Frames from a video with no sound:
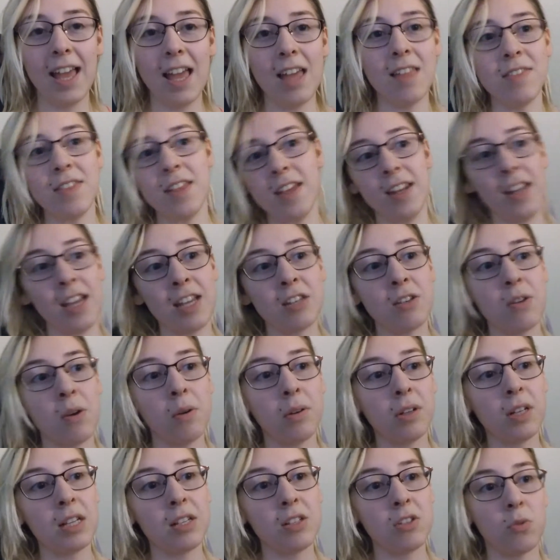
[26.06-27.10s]
And then I
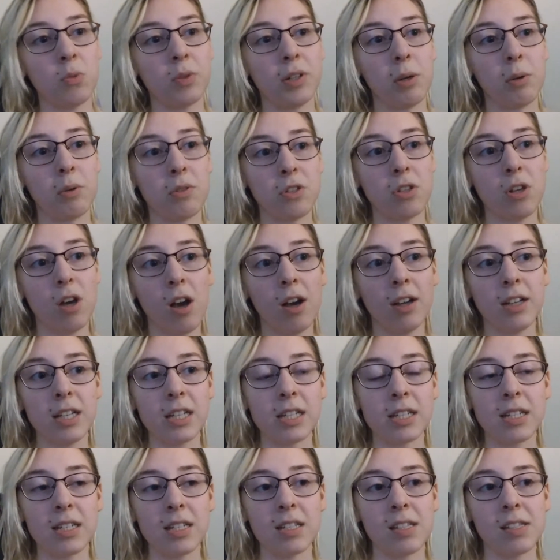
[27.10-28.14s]
noticed when I was
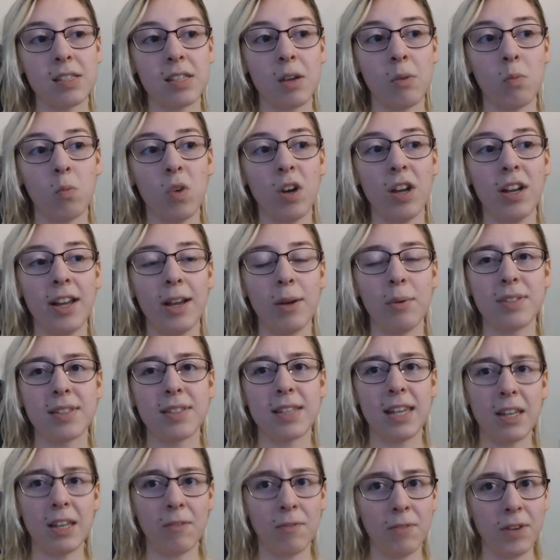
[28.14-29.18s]
talking to someone, I
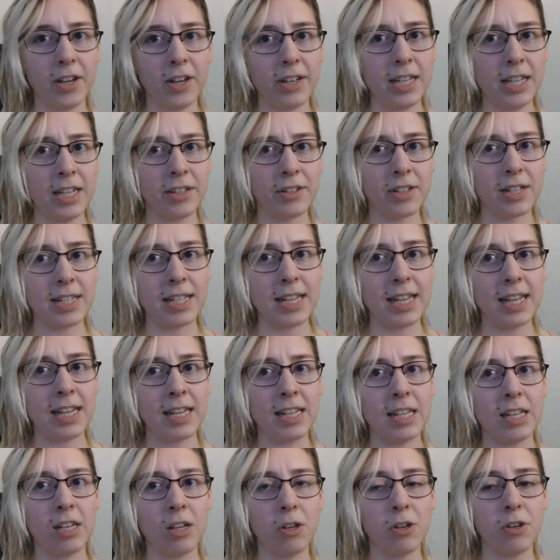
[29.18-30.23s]
was getting very
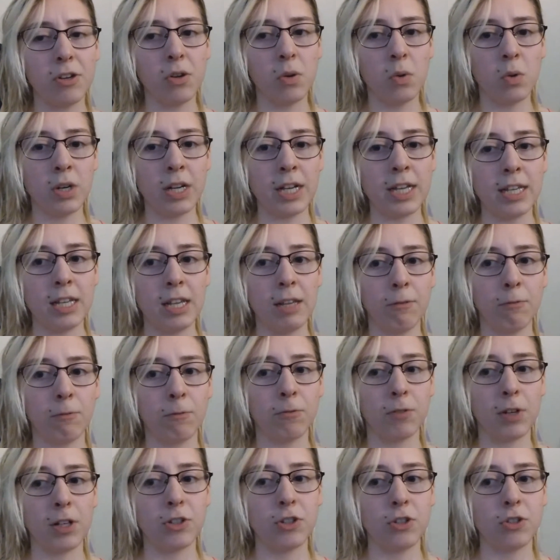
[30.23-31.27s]
irritated, annoyed, and
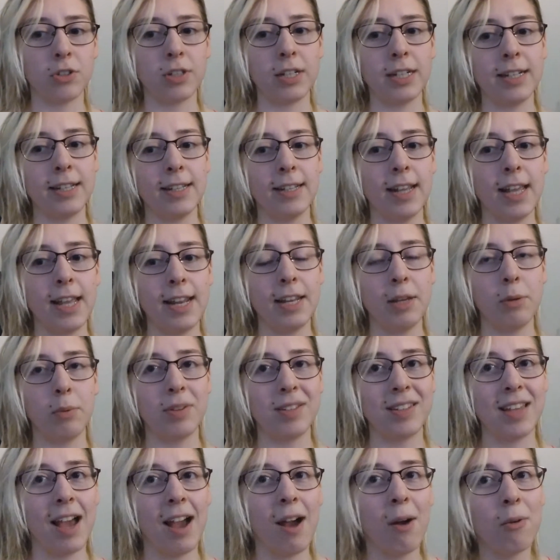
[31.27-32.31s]
frustrated. And it
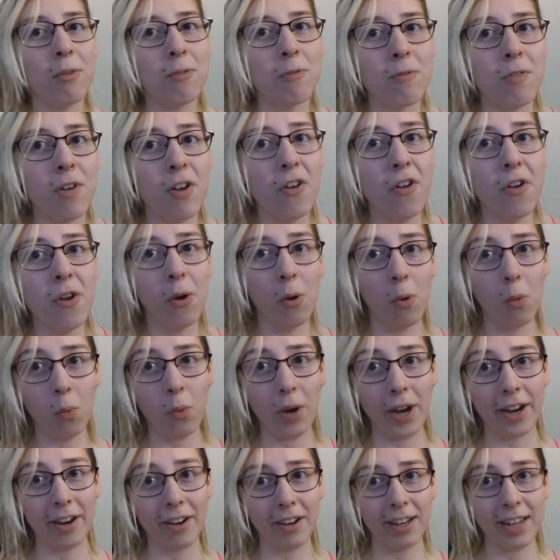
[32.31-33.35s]
was out of
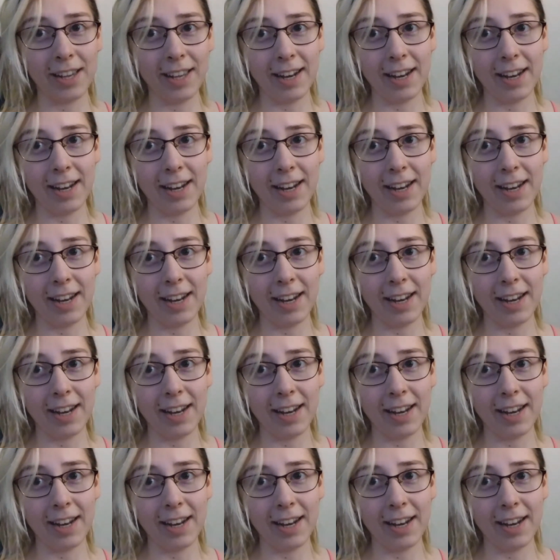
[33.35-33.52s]
nowhere.